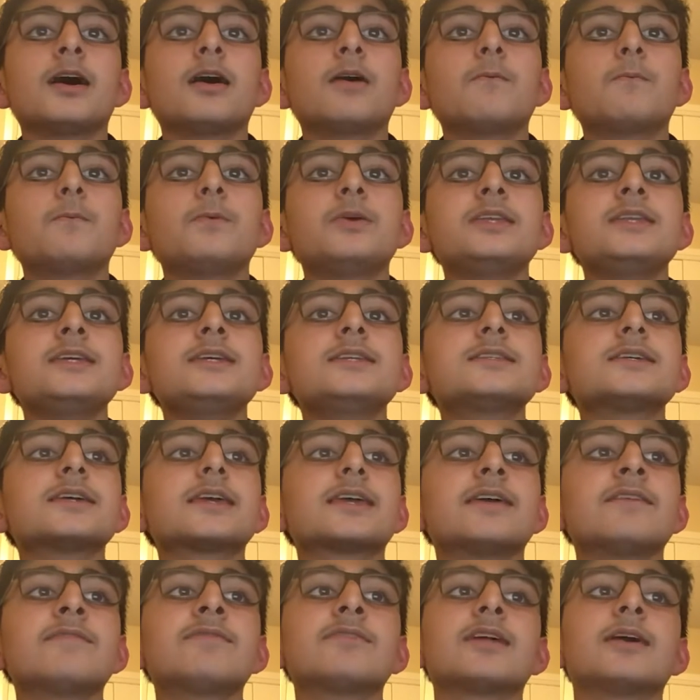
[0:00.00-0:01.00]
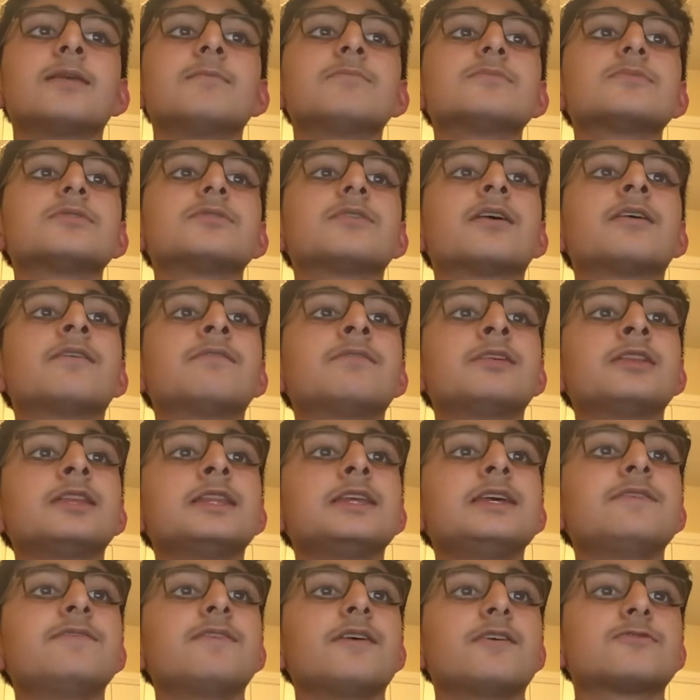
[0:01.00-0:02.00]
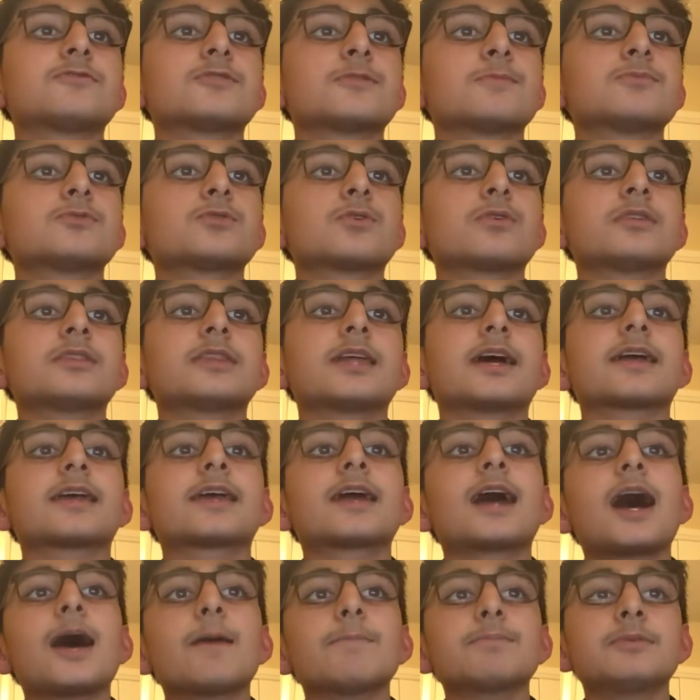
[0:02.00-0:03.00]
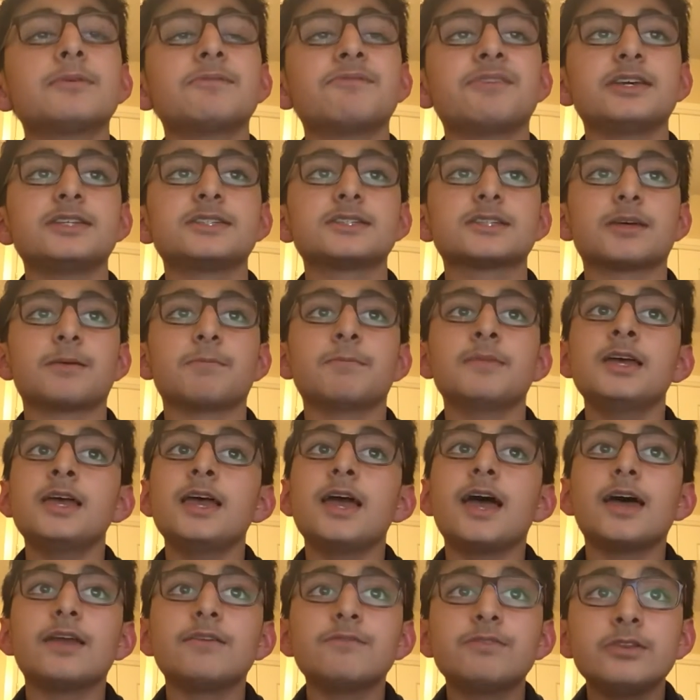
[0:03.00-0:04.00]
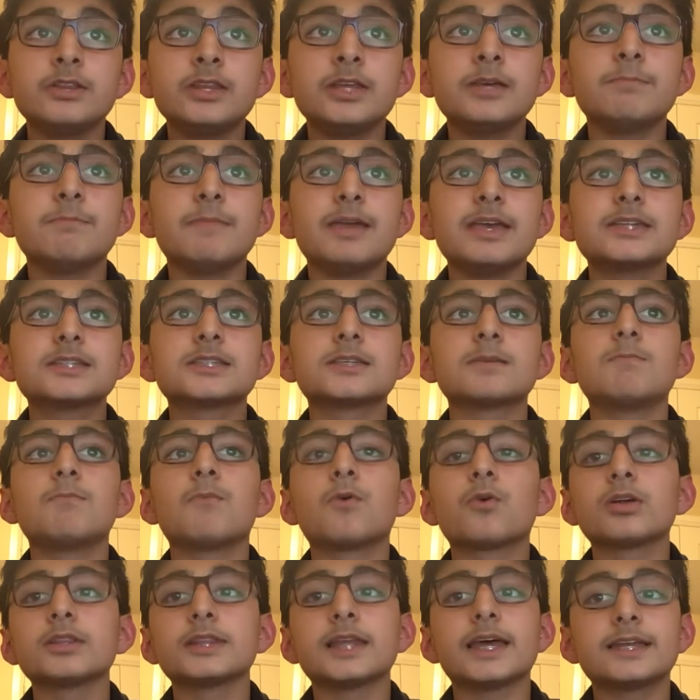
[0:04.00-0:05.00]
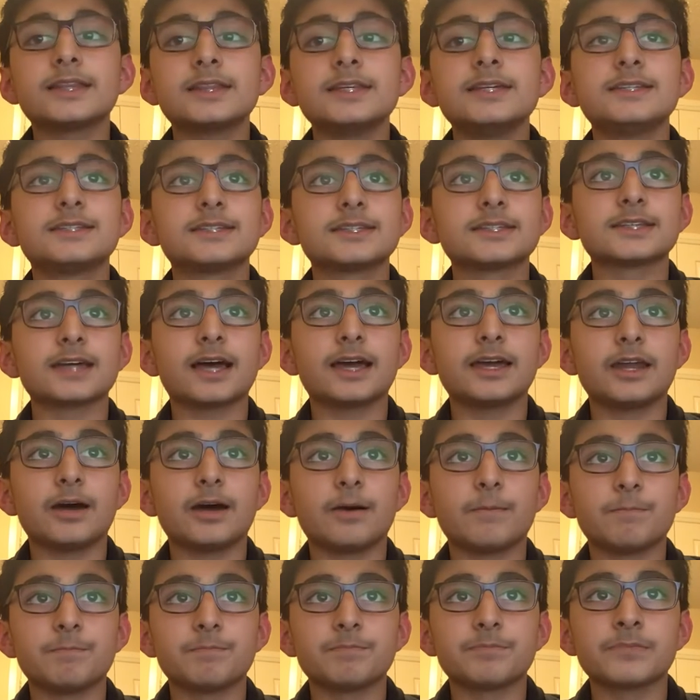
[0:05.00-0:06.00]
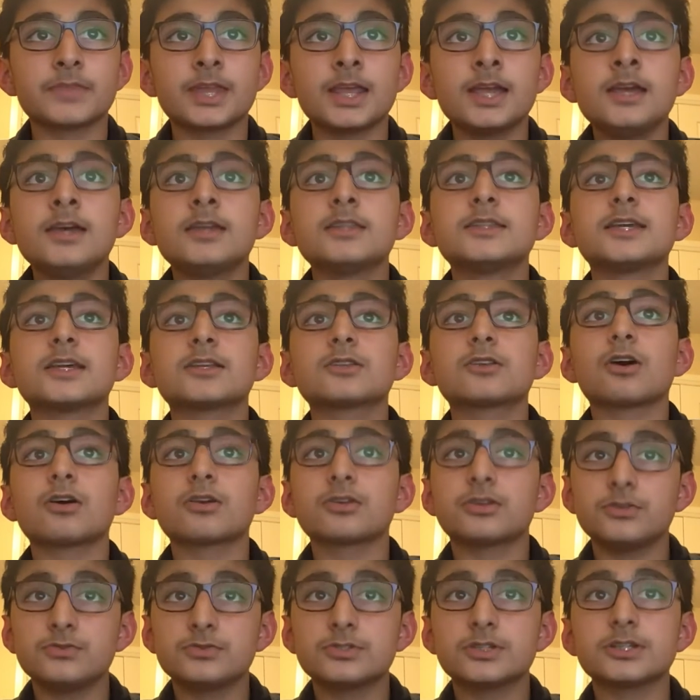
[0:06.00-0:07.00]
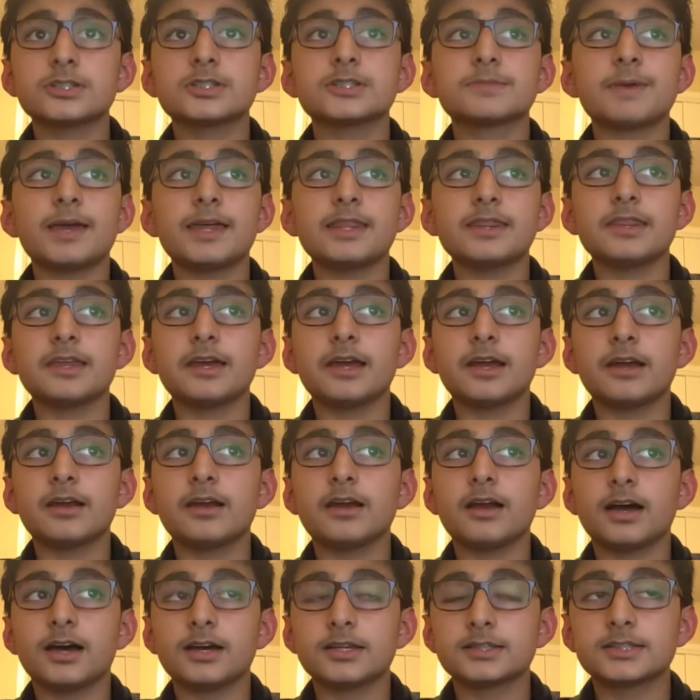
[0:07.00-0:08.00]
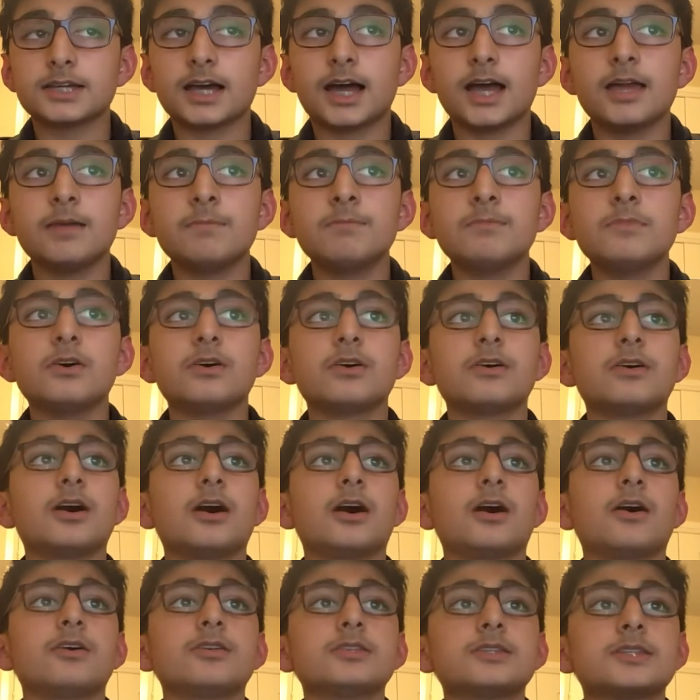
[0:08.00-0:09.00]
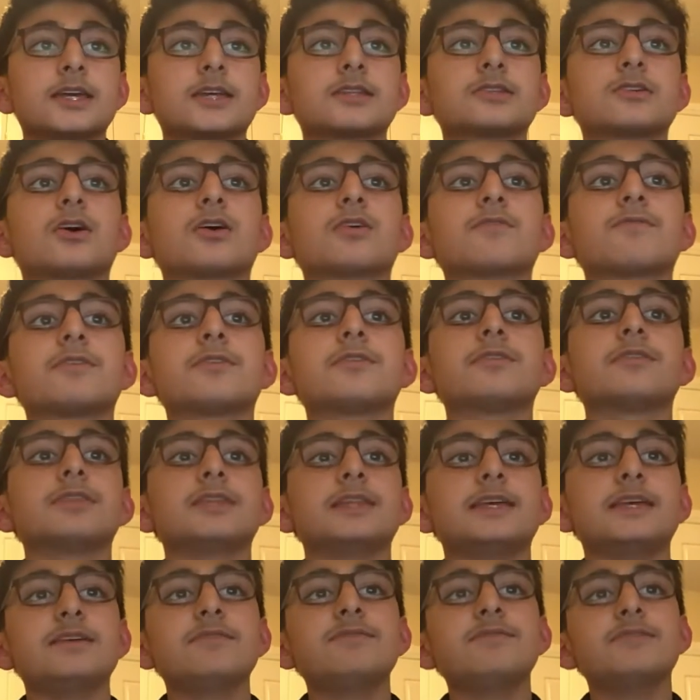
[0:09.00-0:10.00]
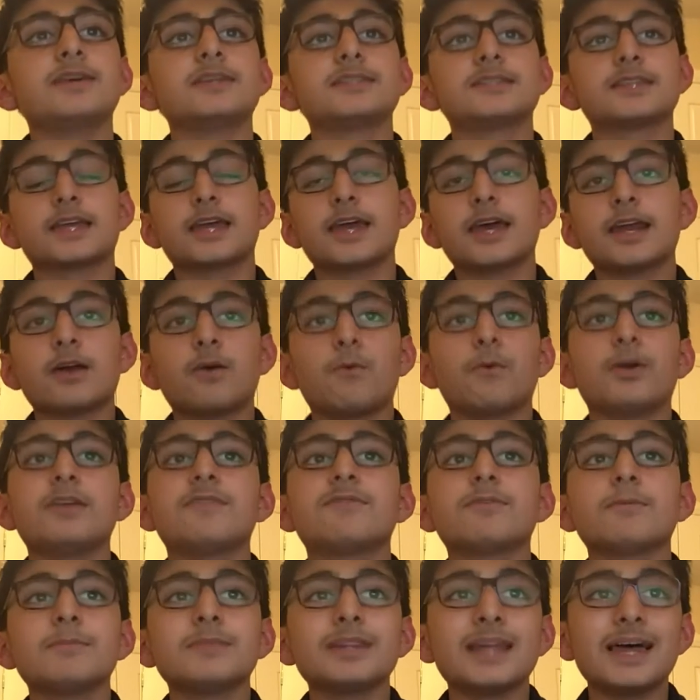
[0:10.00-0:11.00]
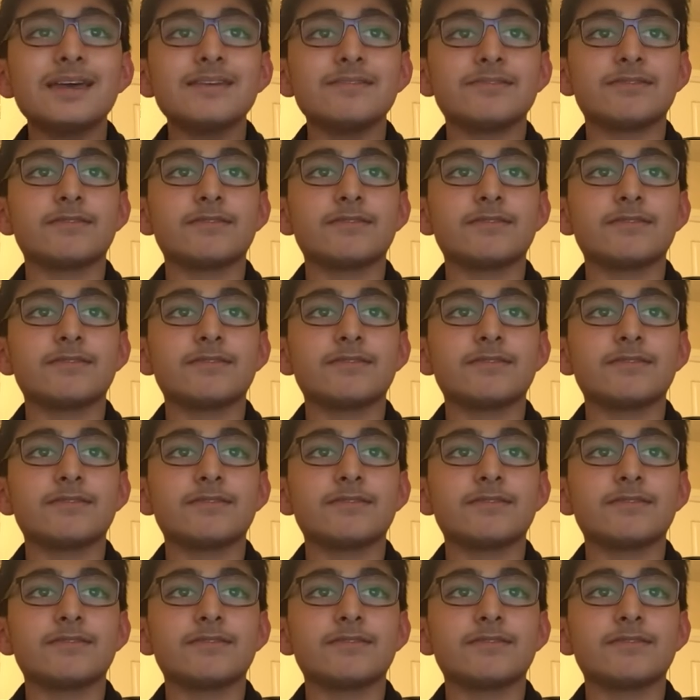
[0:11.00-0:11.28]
We need to give them a relief of some sort that captivates them and really makes them more likely to sign up. TikTok users spend their time on TikTok for relief and to get away from life.